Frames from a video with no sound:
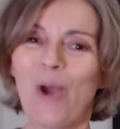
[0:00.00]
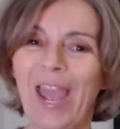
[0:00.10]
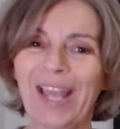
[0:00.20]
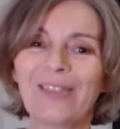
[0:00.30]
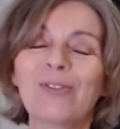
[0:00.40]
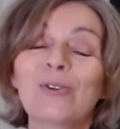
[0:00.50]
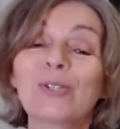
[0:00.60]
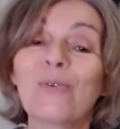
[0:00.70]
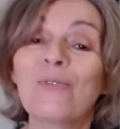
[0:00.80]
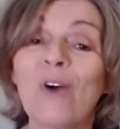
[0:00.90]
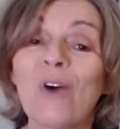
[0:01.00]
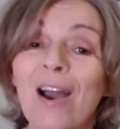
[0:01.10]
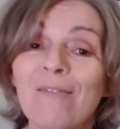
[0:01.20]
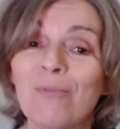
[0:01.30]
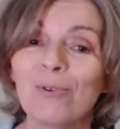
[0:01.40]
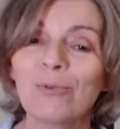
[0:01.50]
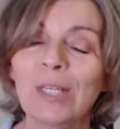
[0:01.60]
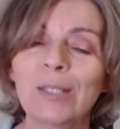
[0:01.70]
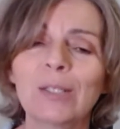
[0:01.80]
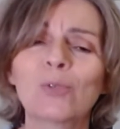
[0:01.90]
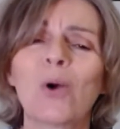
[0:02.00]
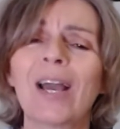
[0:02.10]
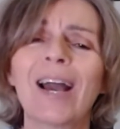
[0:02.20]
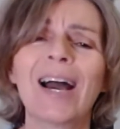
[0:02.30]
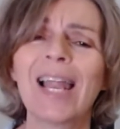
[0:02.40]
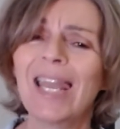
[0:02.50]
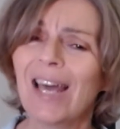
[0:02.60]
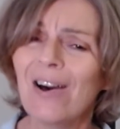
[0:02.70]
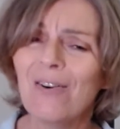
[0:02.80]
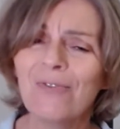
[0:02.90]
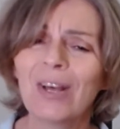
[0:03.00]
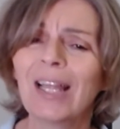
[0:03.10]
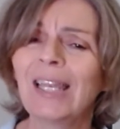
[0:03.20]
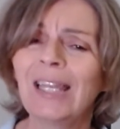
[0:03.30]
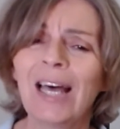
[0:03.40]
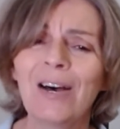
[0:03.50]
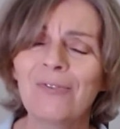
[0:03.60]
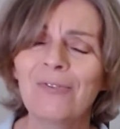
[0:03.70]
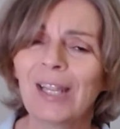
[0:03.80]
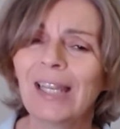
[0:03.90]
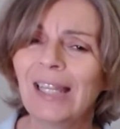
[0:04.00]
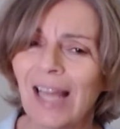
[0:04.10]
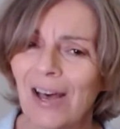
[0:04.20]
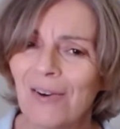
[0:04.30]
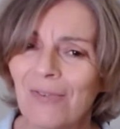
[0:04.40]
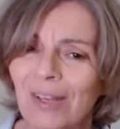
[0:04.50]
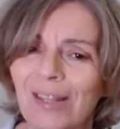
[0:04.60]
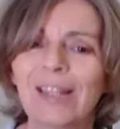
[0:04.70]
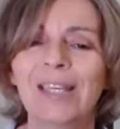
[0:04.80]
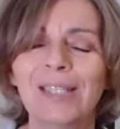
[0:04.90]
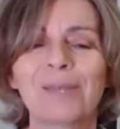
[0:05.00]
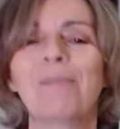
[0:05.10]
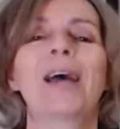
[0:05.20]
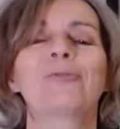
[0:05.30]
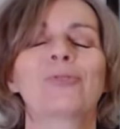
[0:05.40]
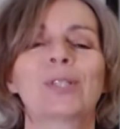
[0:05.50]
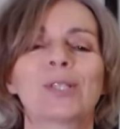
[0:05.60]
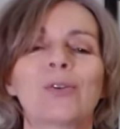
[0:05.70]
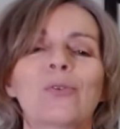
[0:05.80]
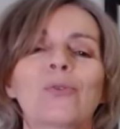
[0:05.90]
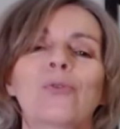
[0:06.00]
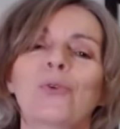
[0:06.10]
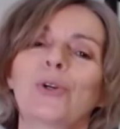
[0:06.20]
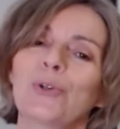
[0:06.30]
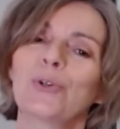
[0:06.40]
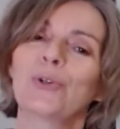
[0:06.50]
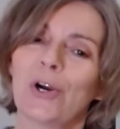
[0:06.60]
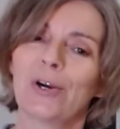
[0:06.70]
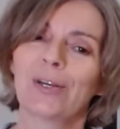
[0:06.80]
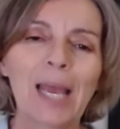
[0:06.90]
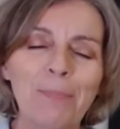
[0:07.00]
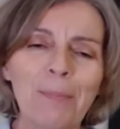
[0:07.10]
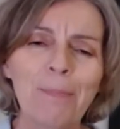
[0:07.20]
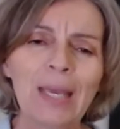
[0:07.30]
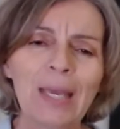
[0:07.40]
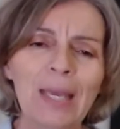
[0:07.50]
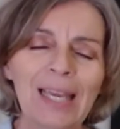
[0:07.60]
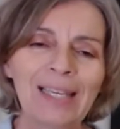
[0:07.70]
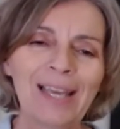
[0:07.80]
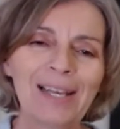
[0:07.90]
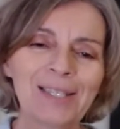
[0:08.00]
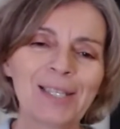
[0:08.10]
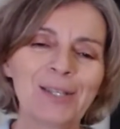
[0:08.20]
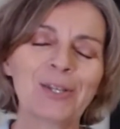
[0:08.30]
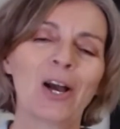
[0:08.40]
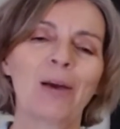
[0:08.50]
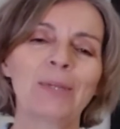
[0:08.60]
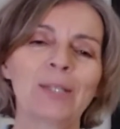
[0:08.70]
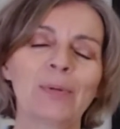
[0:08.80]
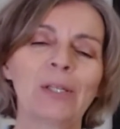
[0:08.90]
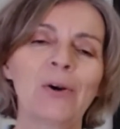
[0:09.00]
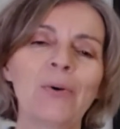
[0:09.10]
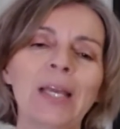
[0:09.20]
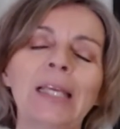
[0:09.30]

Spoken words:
wait, there's five more reasons why I love, love, love this mattress for your dog. Type a big yes in the comments below